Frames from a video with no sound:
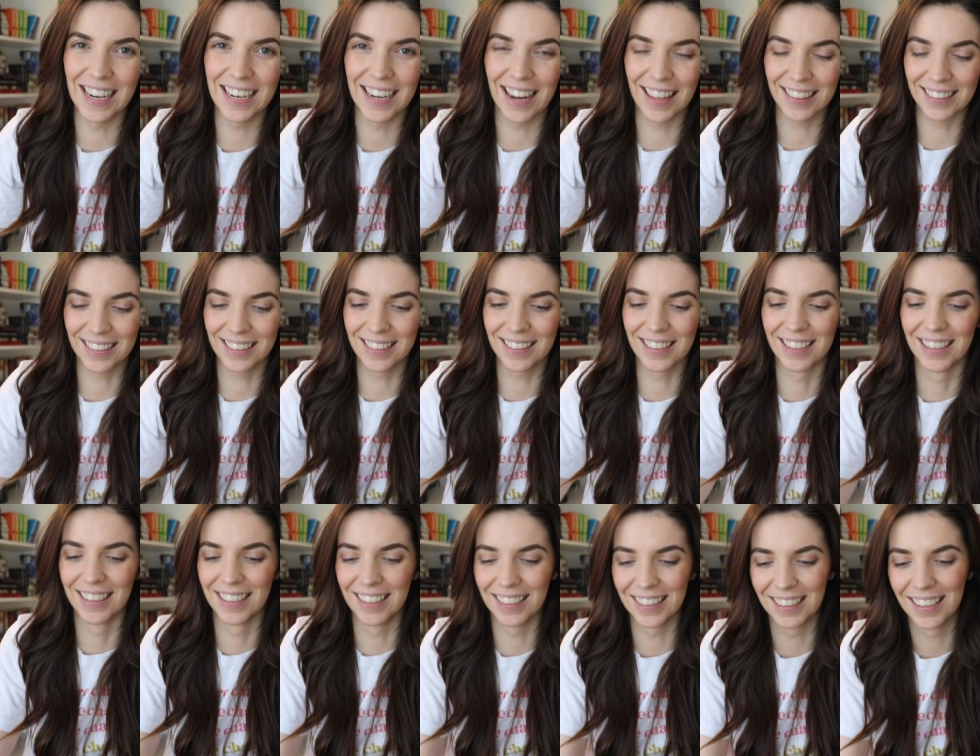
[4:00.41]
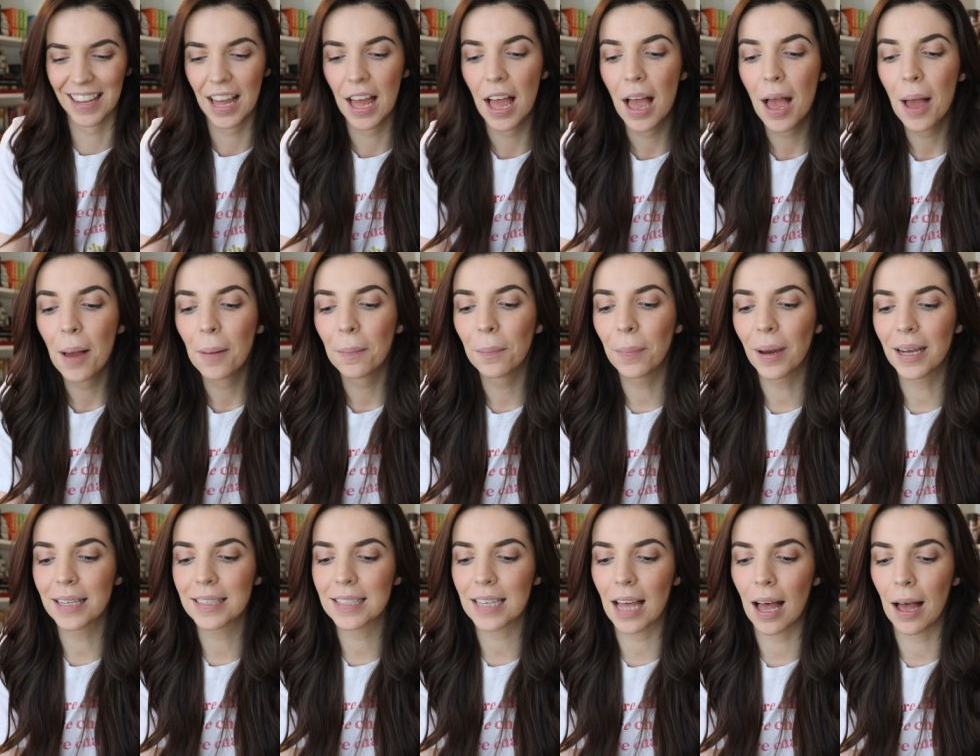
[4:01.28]
another.
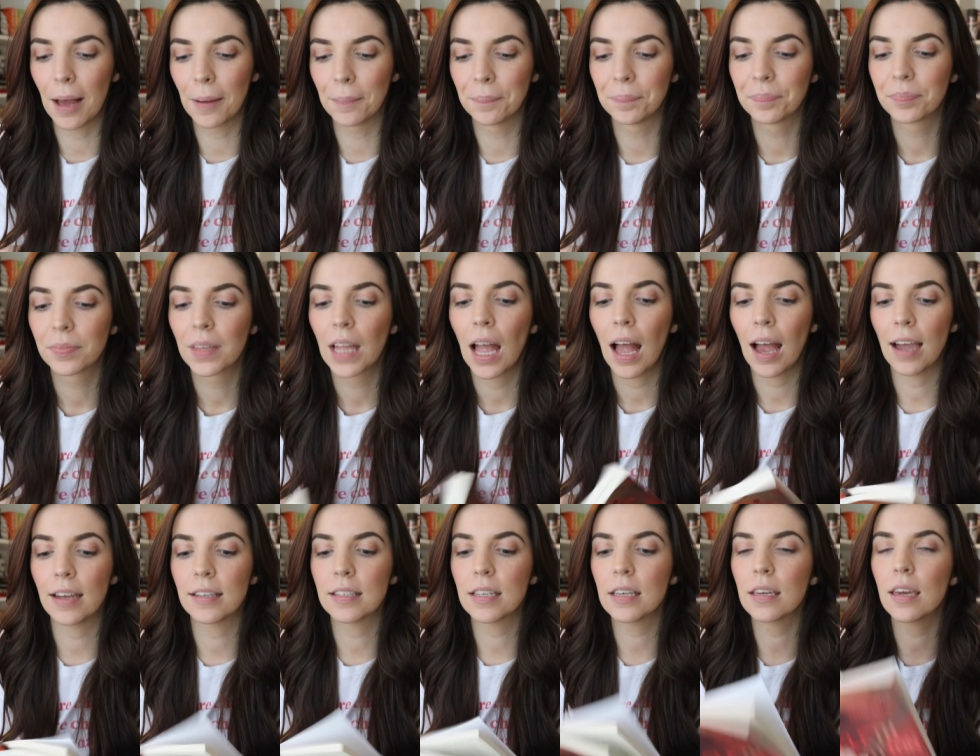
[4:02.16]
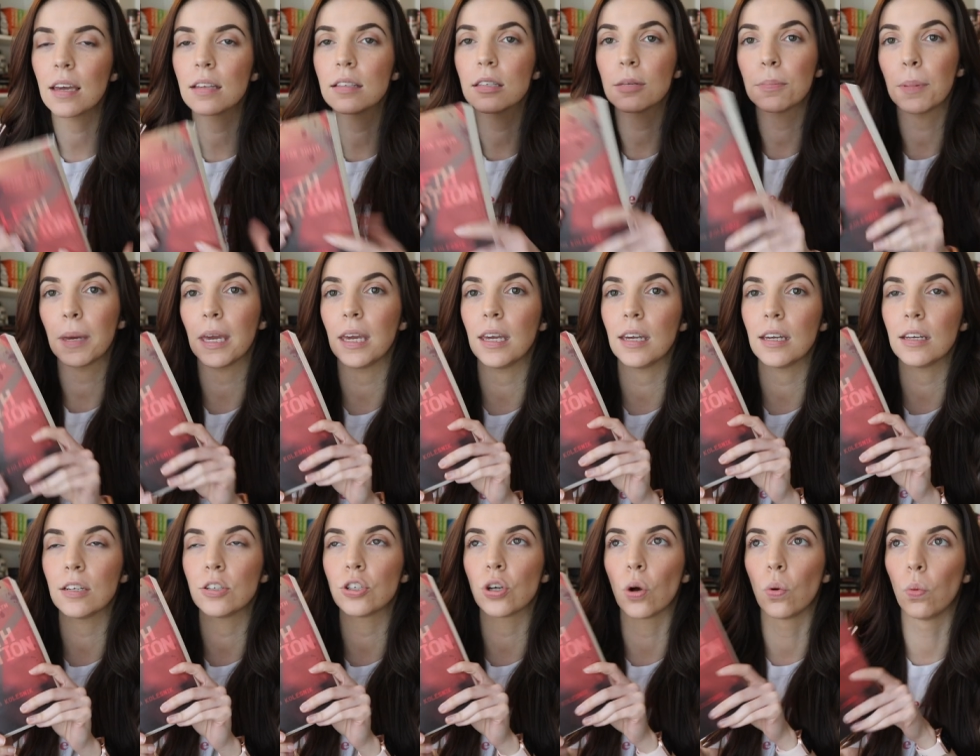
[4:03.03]
But I did get to
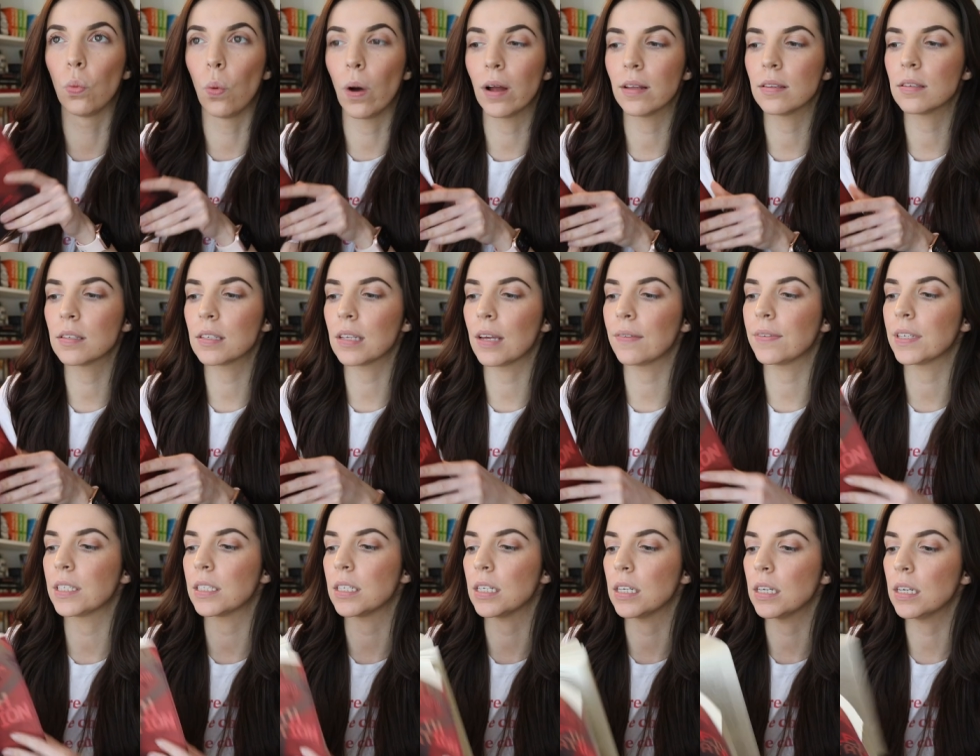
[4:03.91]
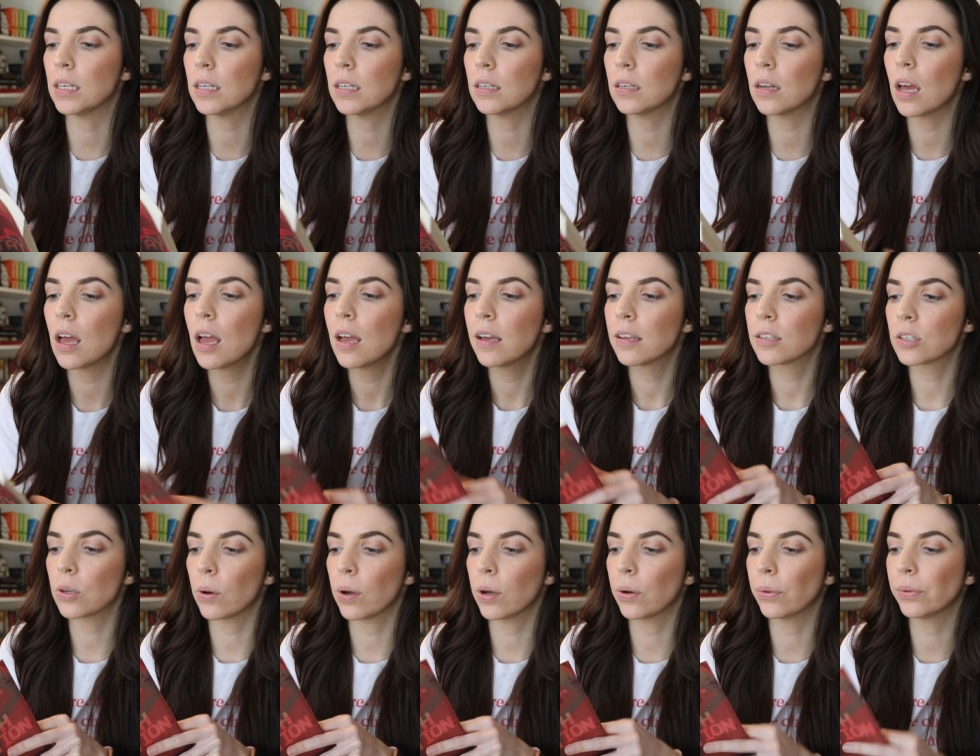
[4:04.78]
page 117,
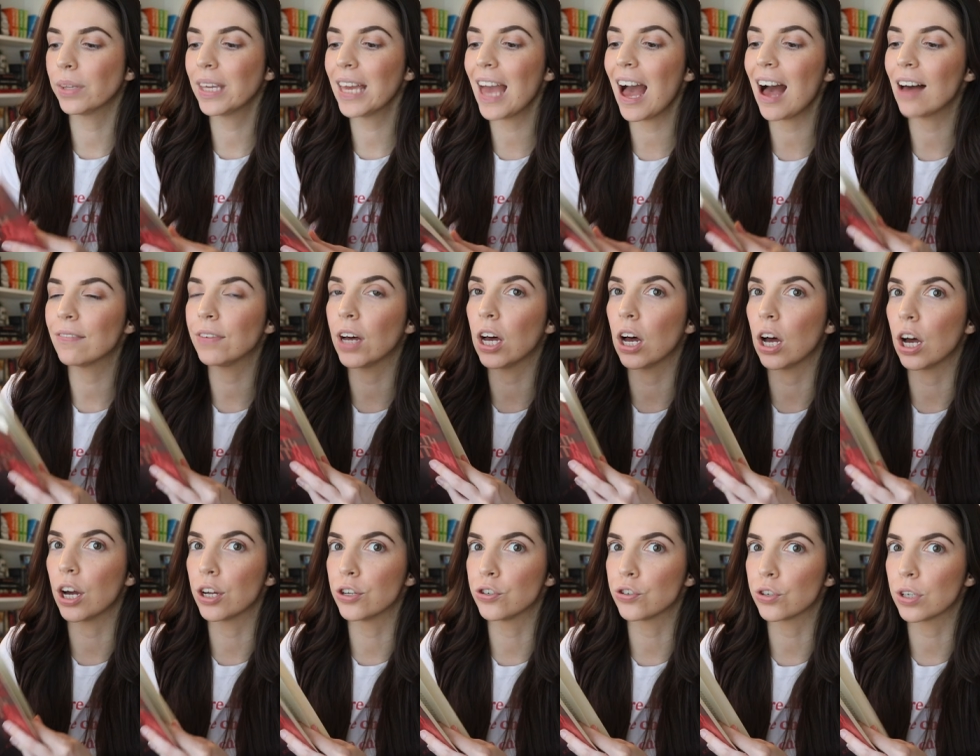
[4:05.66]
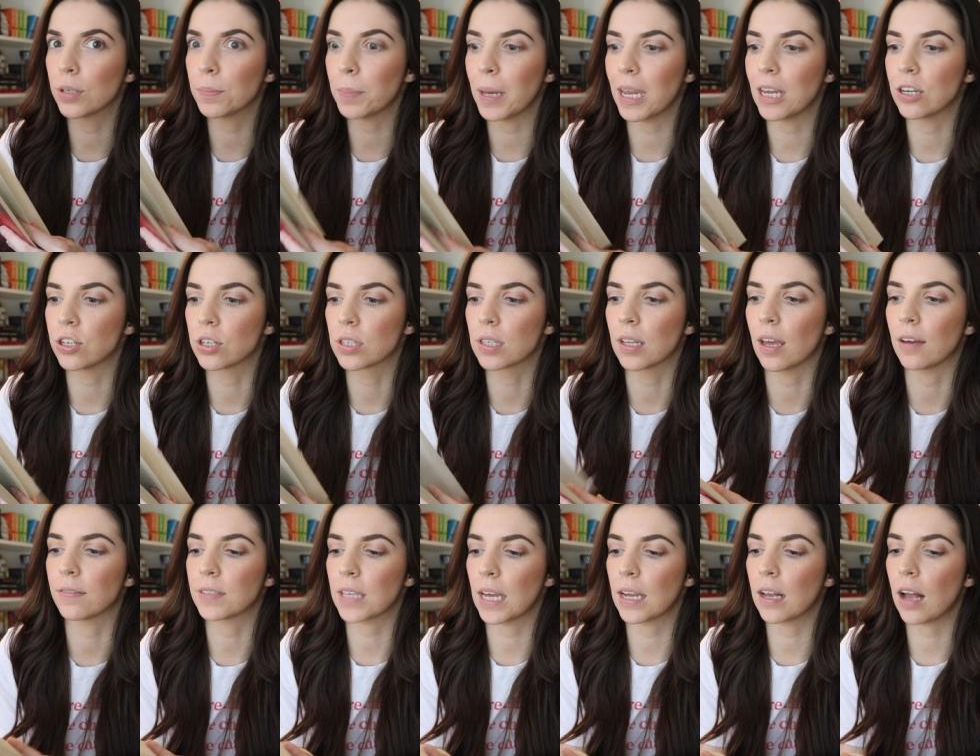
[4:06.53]
so I only have 100 pages
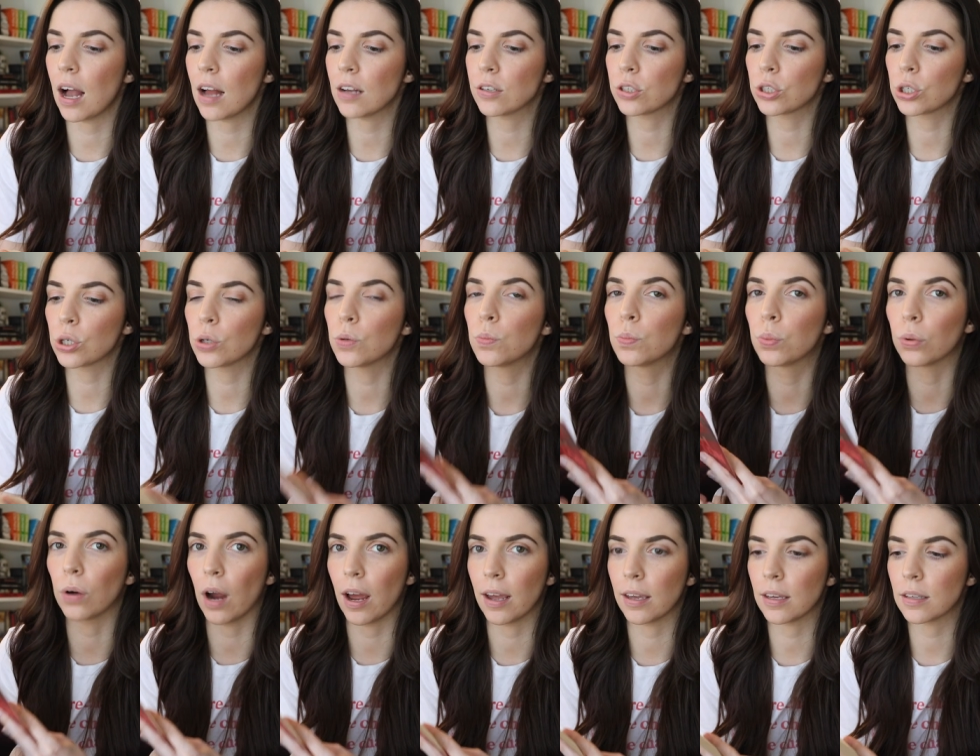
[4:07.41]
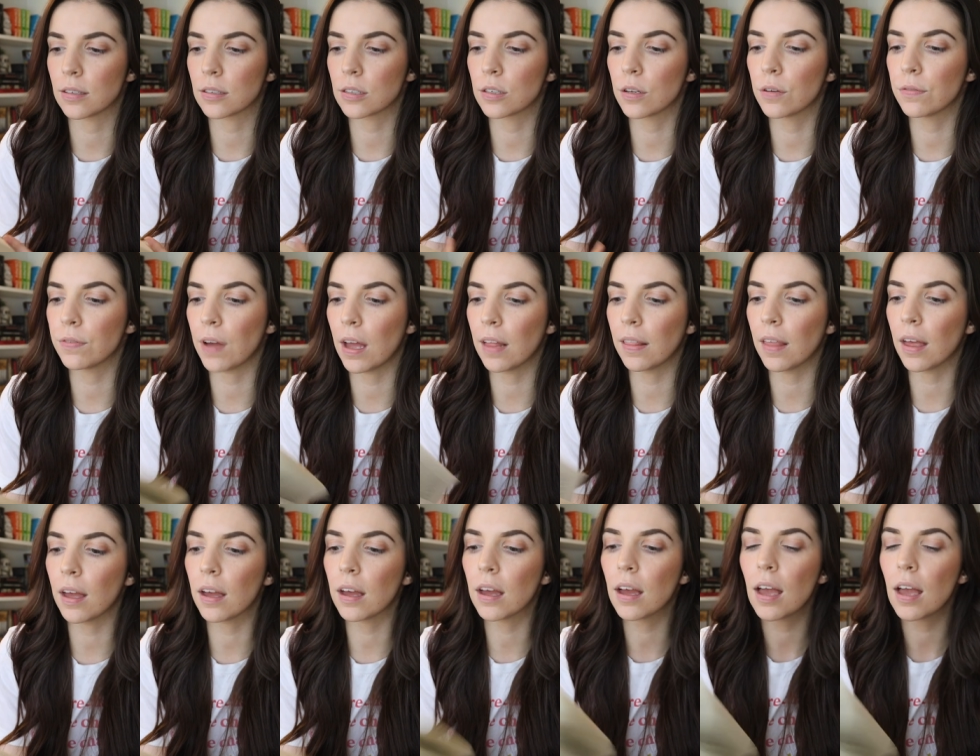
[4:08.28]
left. I got to Brian's
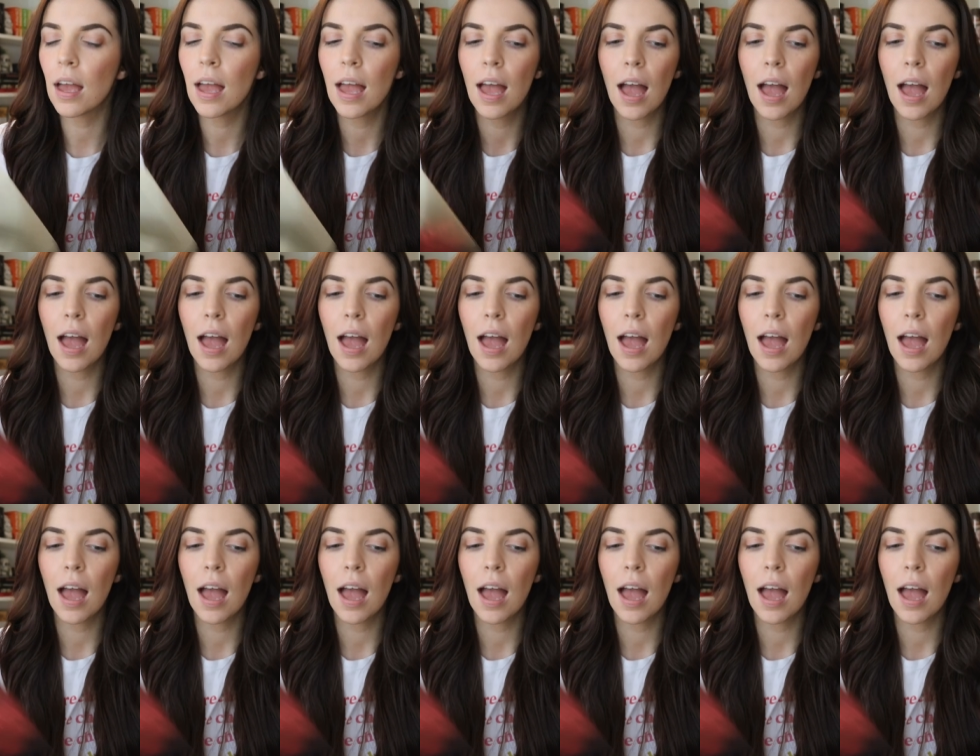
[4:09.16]
novella.